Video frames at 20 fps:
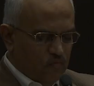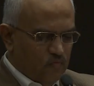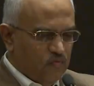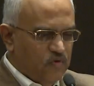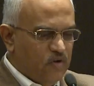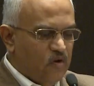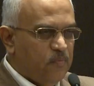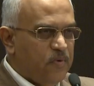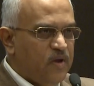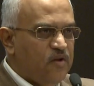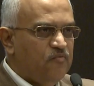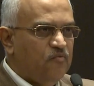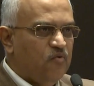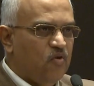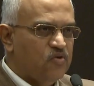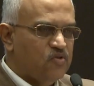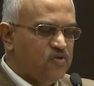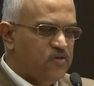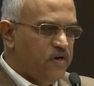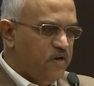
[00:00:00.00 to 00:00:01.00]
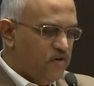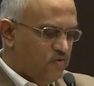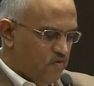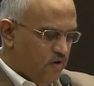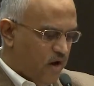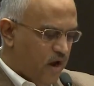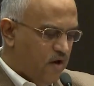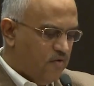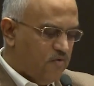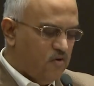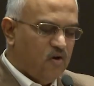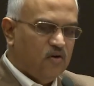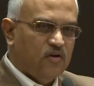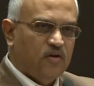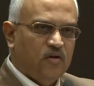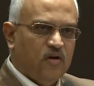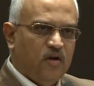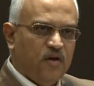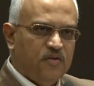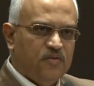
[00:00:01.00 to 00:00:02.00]
We have been fortunate to have
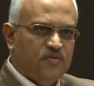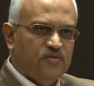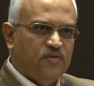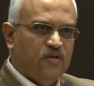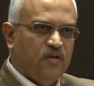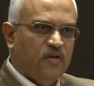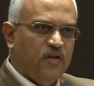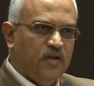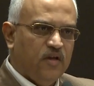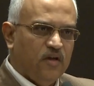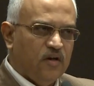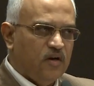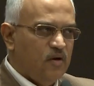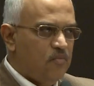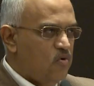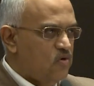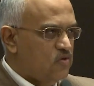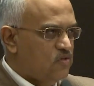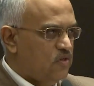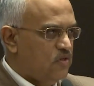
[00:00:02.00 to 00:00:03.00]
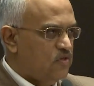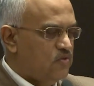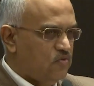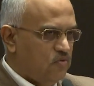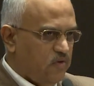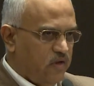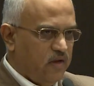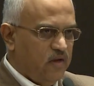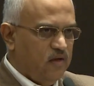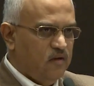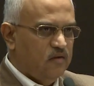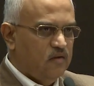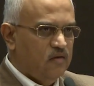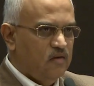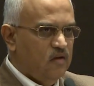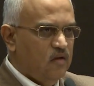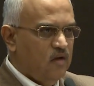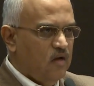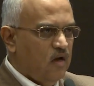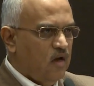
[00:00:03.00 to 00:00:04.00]
Dr. Haritsa here amongst us today.
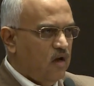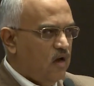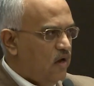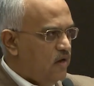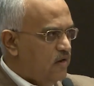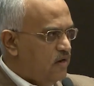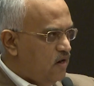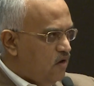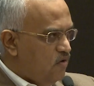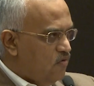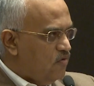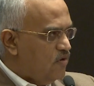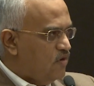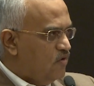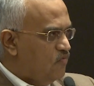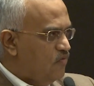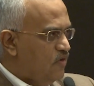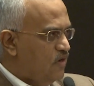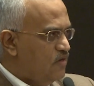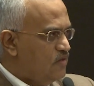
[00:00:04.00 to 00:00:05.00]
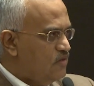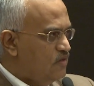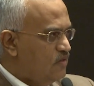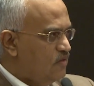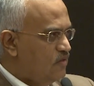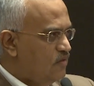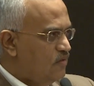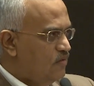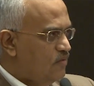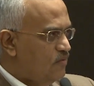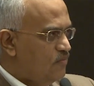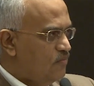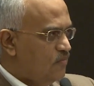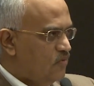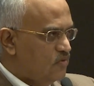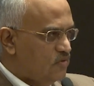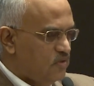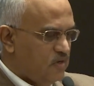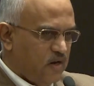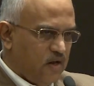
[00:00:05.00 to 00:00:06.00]
I now request
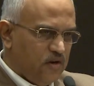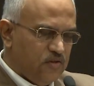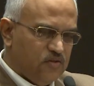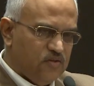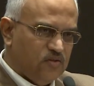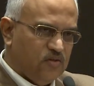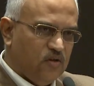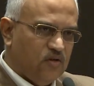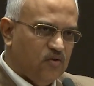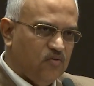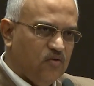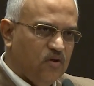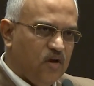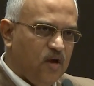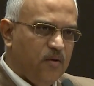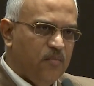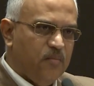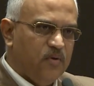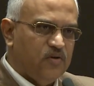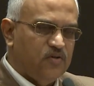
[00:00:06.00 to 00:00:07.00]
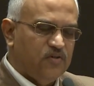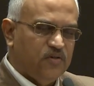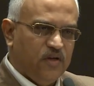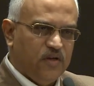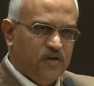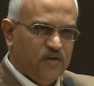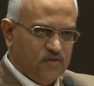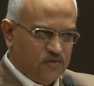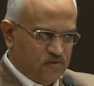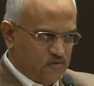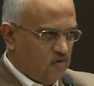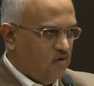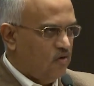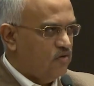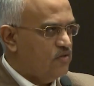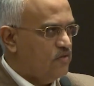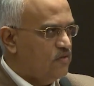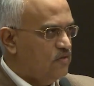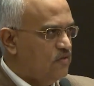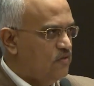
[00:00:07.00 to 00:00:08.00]
Professor Haritsa to come and share his
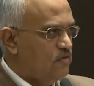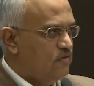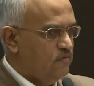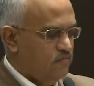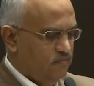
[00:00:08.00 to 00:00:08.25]
thoughts.